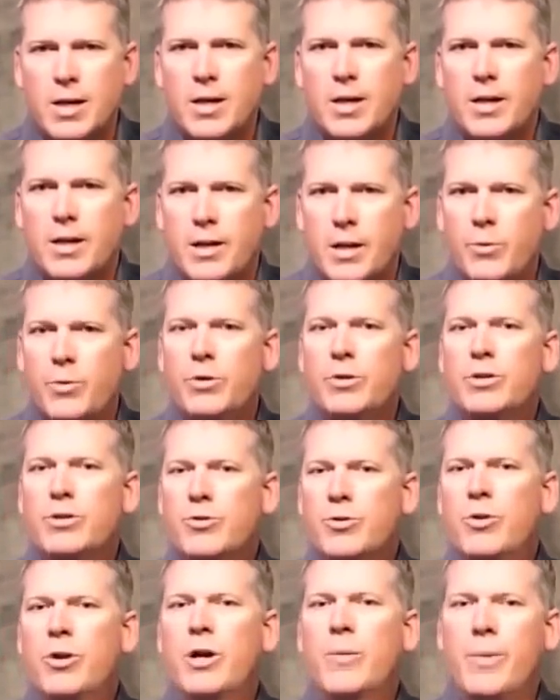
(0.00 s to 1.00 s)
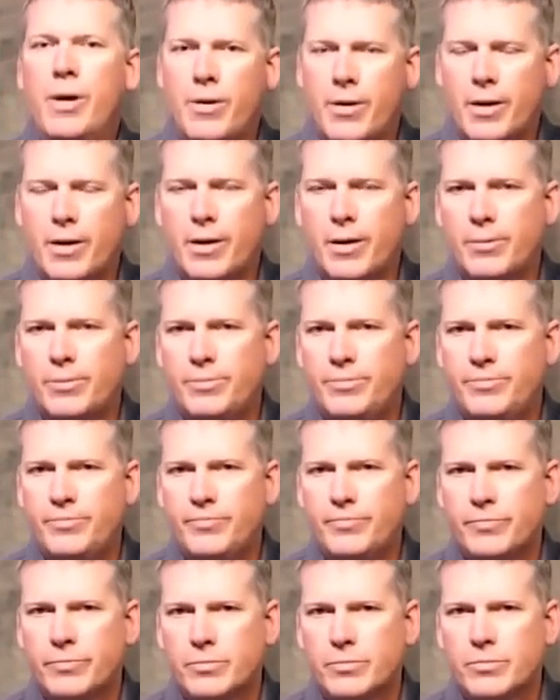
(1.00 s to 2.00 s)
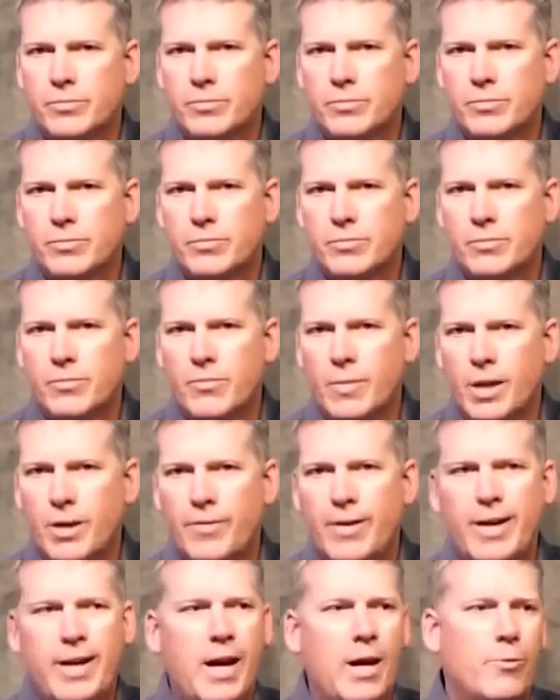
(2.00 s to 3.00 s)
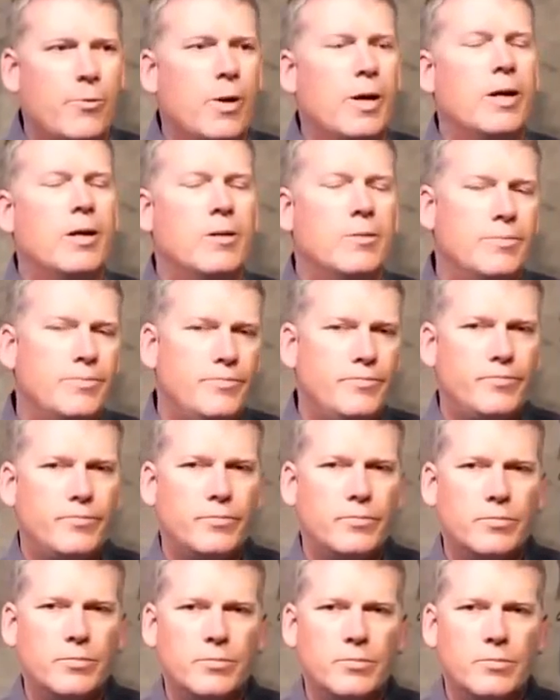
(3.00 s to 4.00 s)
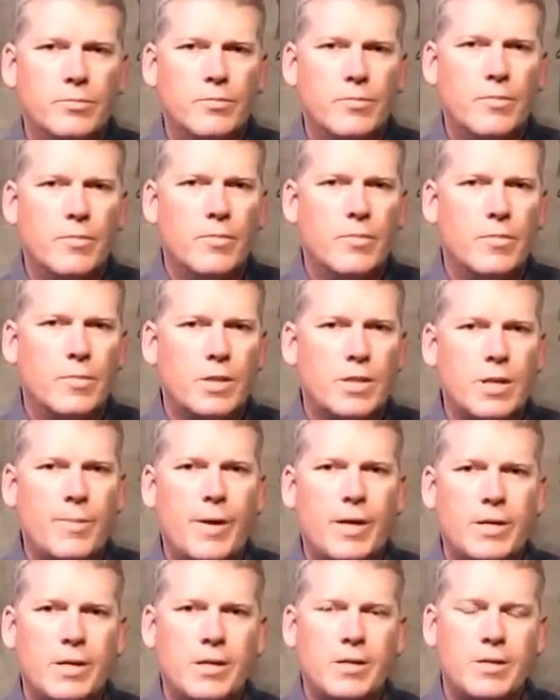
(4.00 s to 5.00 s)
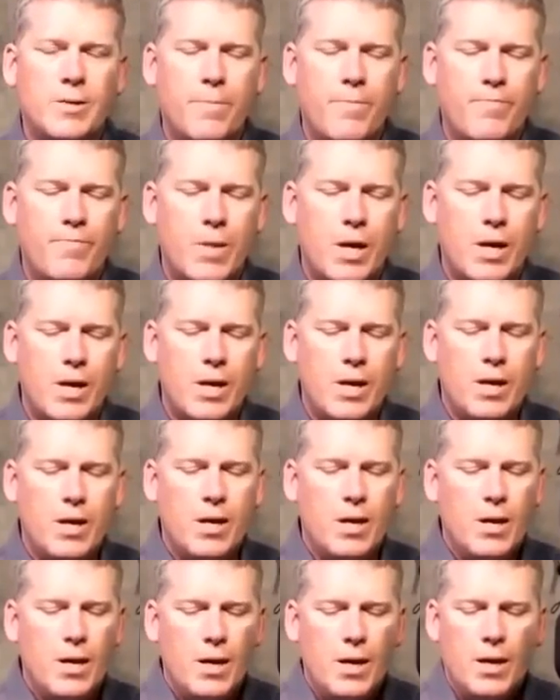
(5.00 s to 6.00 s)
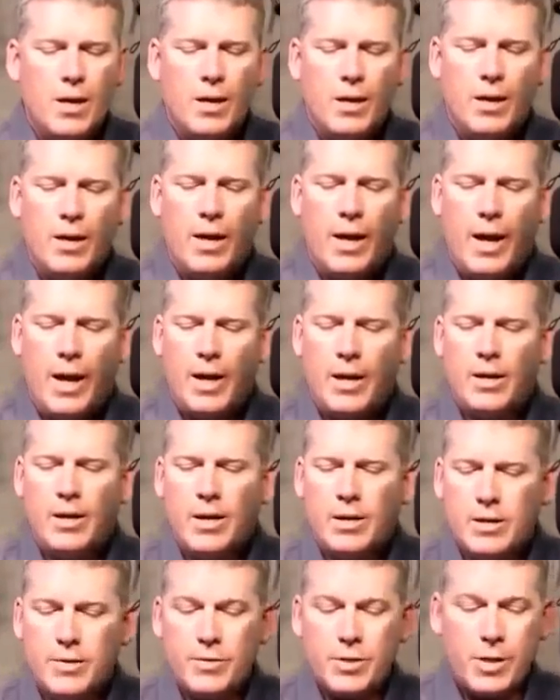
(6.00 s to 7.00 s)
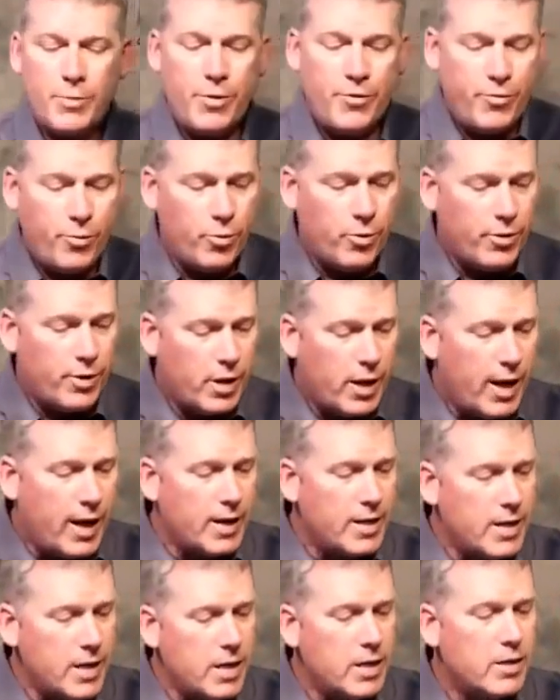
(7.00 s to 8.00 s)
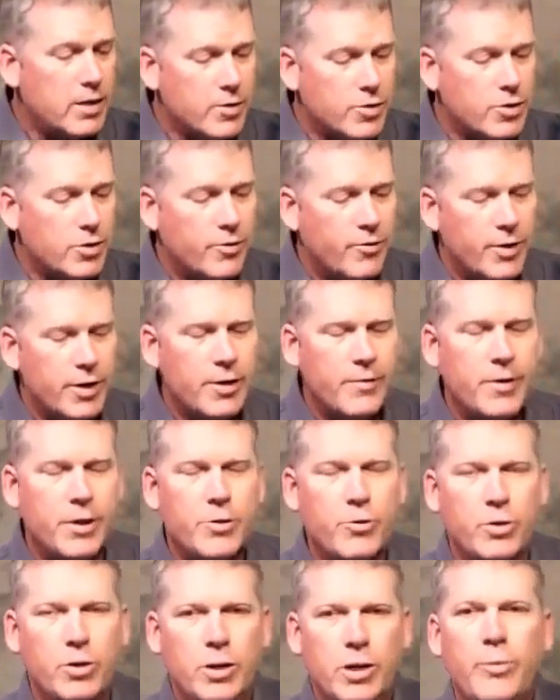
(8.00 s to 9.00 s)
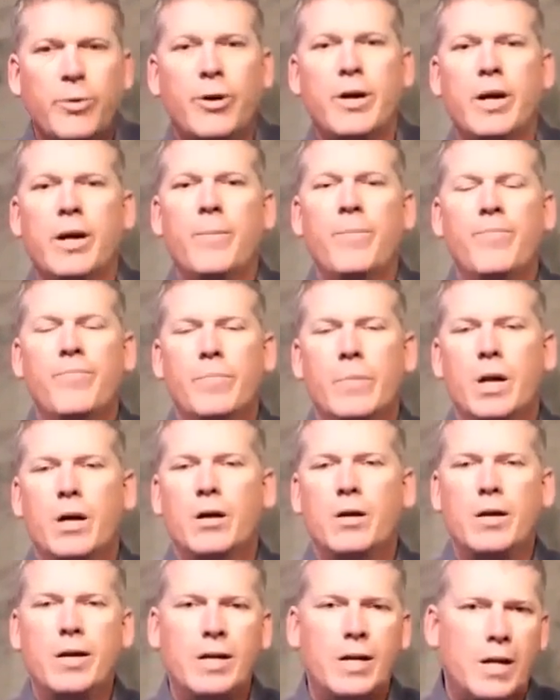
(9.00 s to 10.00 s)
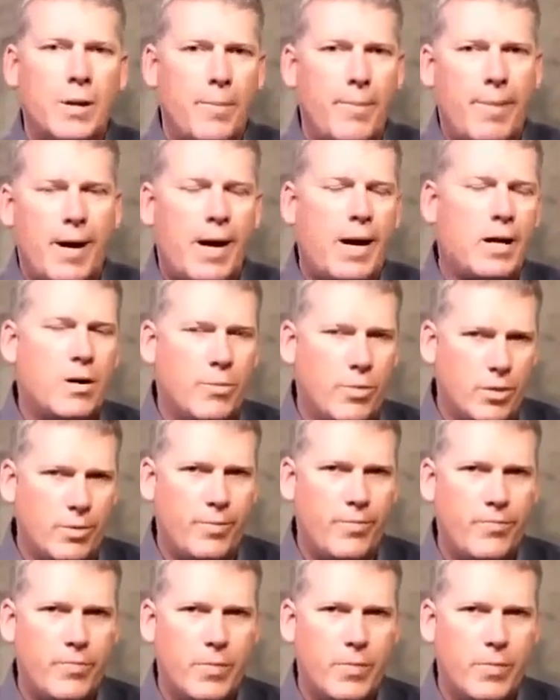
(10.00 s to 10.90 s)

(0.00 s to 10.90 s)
They will destroy America if they can't run it. Does that make sense? And as I've said before, the ideas of individual liberty are incompatible